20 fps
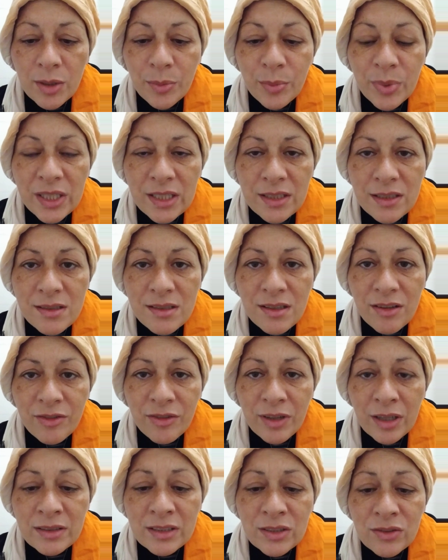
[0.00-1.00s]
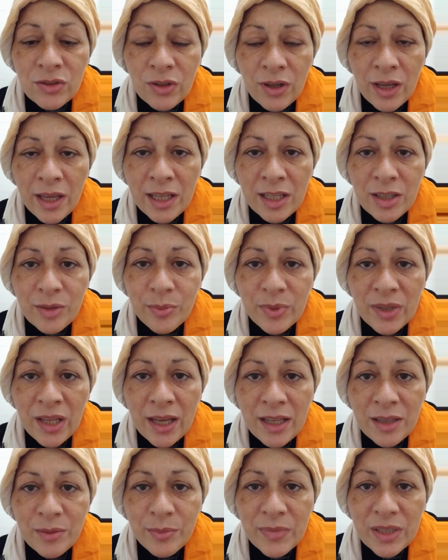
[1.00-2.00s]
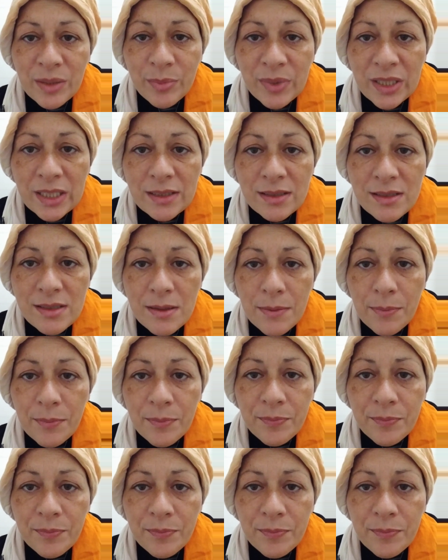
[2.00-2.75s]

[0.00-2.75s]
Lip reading: Please, I need your help. Help me, please.